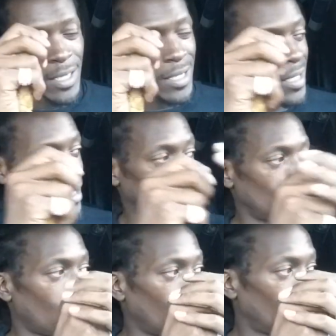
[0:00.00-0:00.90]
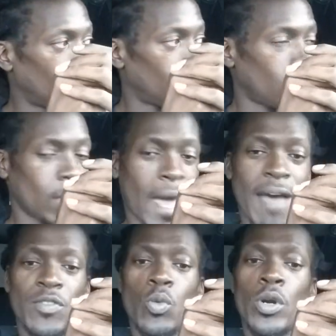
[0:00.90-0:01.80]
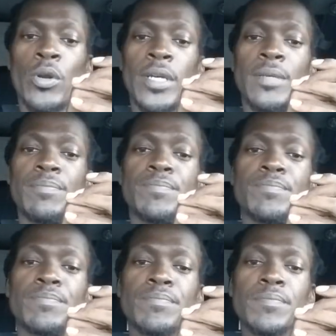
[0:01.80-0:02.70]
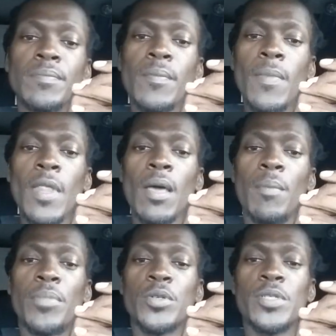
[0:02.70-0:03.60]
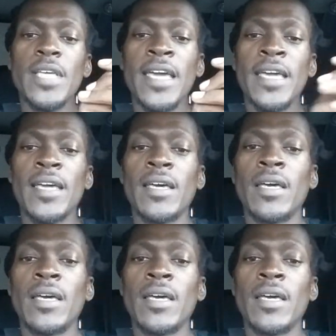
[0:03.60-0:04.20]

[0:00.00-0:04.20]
then you don't have to worry, per se,